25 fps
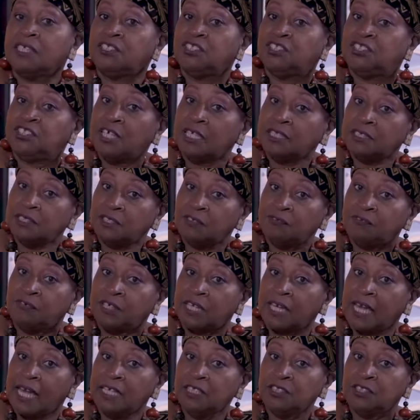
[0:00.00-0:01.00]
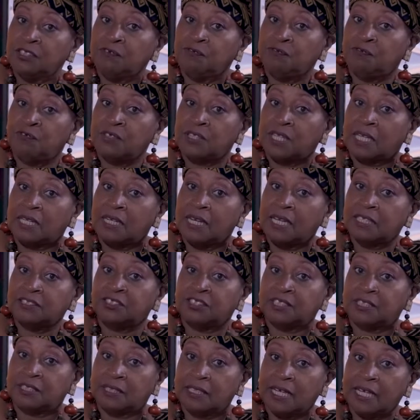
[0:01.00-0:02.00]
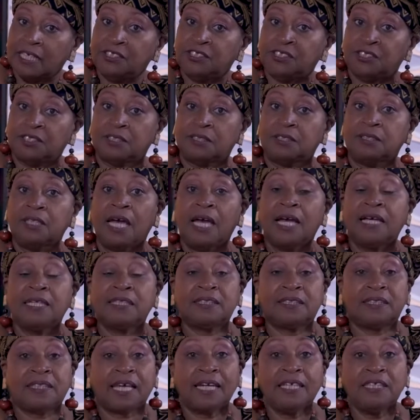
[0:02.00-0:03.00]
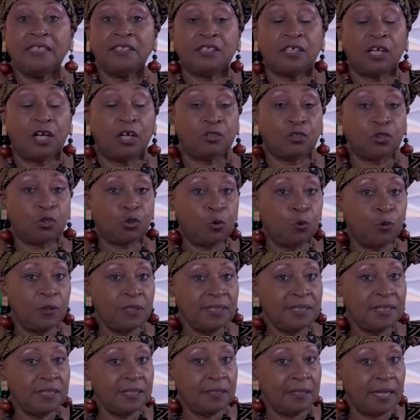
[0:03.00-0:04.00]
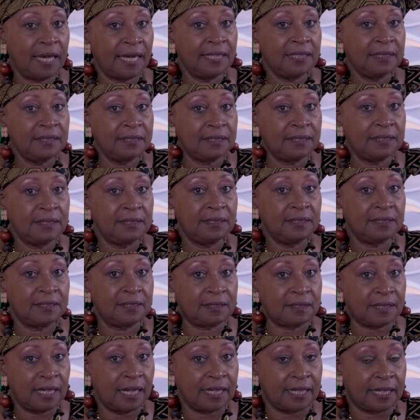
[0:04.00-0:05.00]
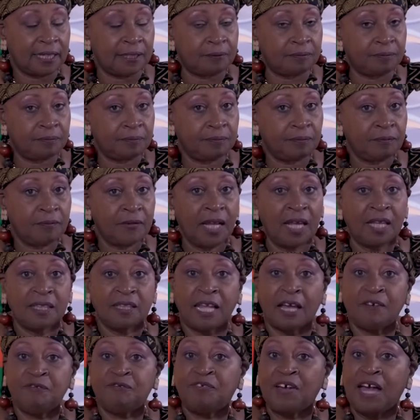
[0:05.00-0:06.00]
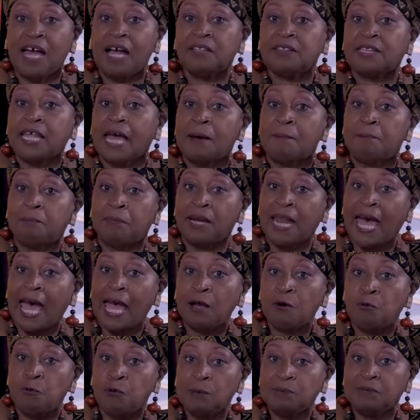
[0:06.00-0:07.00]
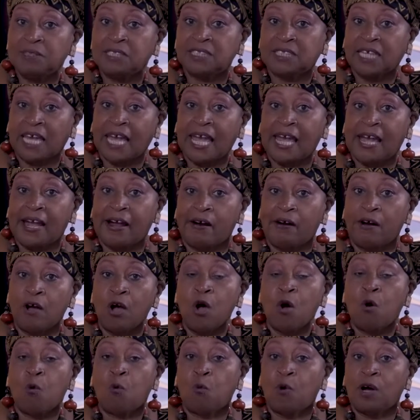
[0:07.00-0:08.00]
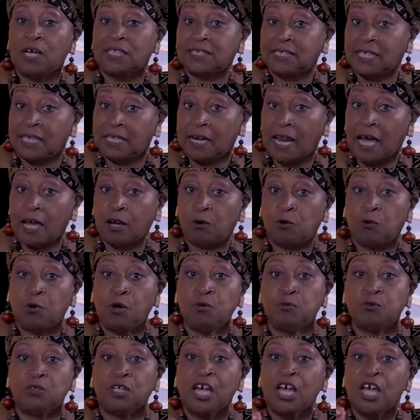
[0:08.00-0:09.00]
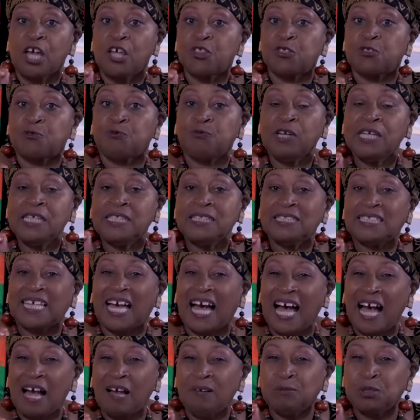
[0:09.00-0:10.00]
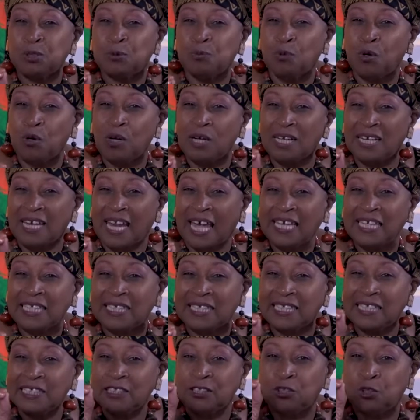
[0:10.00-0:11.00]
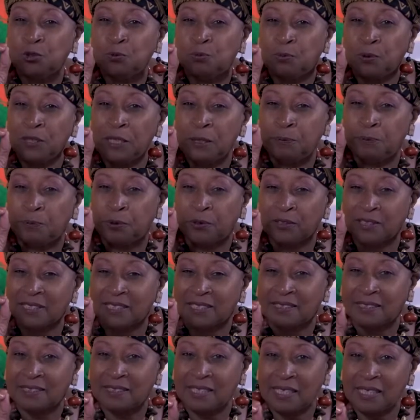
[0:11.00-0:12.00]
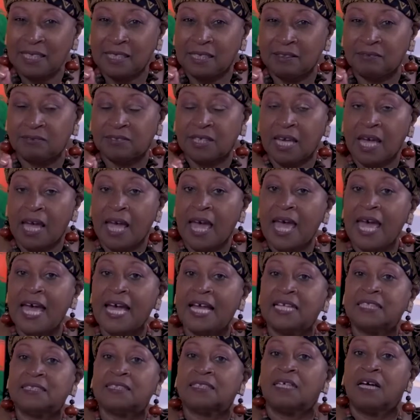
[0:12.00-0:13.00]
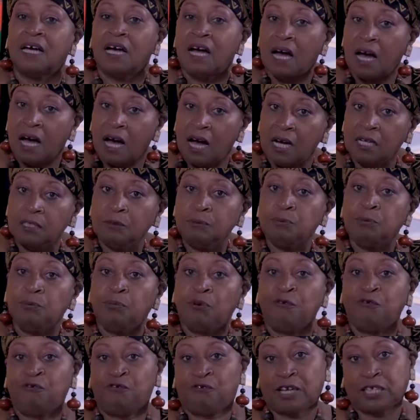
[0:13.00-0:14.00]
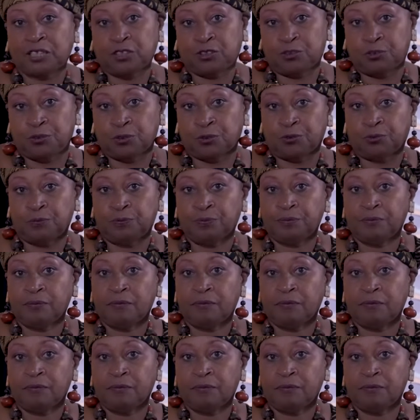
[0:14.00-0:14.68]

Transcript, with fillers: Justification for the legislation cites a 2019 study that found that black women's hair was, and I quote, three times more likely to be perceived as unprofessional.